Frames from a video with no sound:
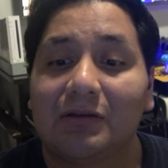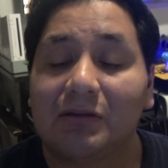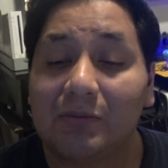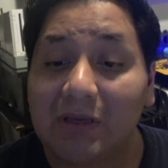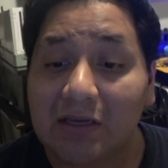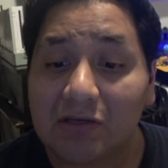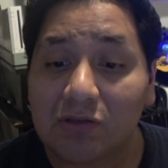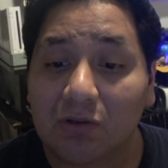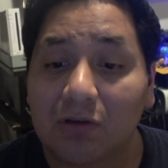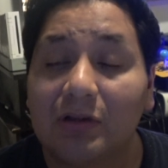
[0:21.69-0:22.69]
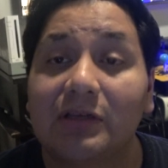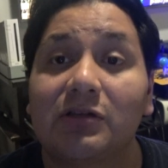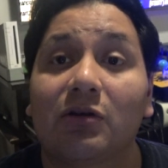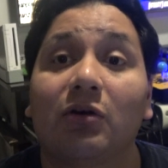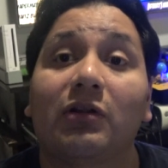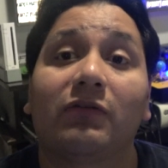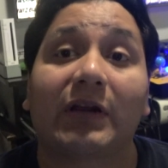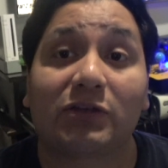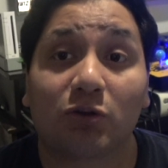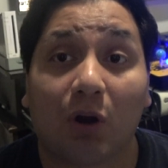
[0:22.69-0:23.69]
To make it short, let's just call it
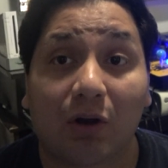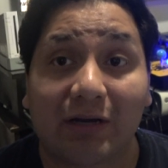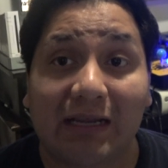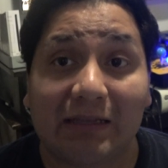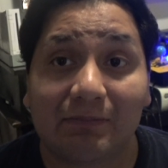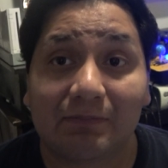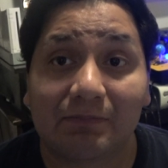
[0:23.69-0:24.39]
Retro Arcade.